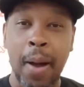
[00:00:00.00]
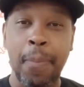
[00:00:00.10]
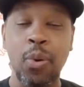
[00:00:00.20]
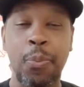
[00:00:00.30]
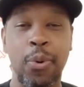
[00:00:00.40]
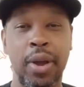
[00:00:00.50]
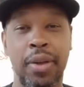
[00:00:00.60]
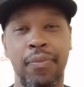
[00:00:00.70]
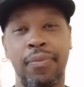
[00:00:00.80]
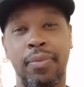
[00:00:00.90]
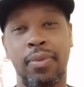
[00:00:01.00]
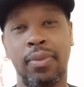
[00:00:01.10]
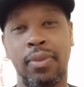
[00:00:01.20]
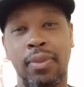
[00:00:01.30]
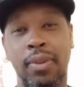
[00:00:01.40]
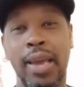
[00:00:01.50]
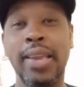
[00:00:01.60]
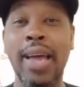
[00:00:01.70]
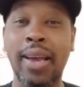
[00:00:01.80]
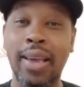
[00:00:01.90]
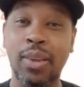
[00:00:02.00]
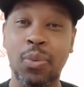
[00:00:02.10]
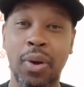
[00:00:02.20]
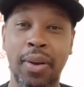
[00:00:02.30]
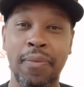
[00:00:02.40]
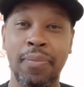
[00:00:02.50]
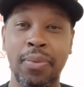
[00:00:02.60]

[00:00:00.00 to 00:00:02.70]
my blueprint, and now guess what?